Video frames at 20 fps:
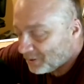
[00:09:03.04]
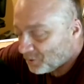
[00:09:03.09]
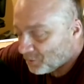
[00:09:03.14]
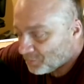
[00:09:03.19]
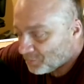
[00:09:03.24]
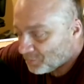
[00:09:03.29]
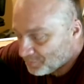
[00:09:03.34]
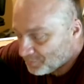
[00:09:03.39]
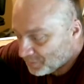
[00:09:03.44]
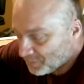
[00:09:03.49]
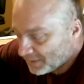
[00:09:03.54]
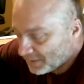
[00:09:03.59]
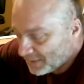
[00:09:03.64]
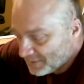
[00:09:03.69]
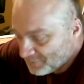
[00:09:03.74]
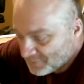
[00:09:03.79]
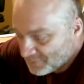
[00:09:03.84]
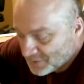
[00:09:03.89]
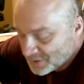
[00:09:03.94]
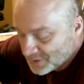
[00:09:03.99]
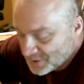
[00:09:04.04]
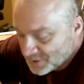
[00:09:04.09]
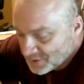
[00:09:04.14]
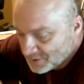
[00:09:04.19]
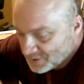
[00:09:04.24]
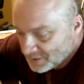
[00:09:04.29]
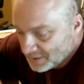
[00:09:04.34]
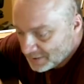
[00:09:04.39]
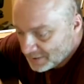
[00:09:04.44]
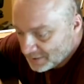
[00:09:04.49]
don't believe
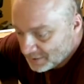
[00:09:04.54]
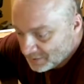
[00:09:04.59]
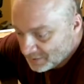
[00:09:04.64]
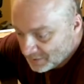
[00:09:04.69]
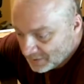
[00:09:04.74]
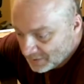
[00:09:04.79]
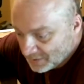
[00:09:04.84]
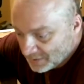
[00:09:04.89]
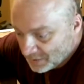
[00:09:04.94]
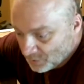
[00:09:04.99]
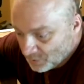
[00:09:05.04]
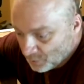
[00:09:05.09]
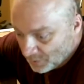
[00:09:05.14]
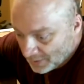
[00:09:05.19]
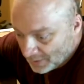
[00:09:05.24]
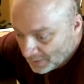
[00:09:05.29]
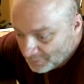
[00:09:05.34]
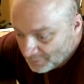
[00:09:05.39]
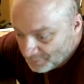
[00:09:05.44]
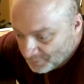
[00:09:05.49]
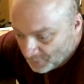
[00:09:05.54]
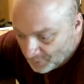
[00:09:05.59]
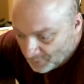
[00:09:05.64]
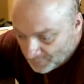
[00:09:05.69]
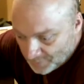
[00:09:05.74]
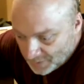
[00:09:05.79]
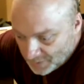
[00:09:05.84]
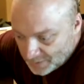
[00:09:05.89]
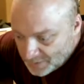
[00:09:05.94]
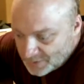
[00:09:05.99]
it's in any way
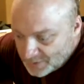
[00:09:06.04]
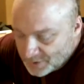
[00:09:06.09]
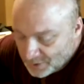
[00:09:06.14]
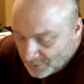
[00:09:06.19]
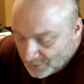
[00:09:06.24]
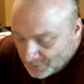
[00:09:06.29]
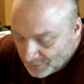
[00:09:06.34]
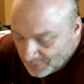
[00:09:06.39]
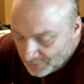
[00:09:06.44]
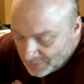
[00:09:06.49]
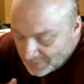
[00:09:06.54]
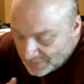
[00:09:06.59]
permanent, so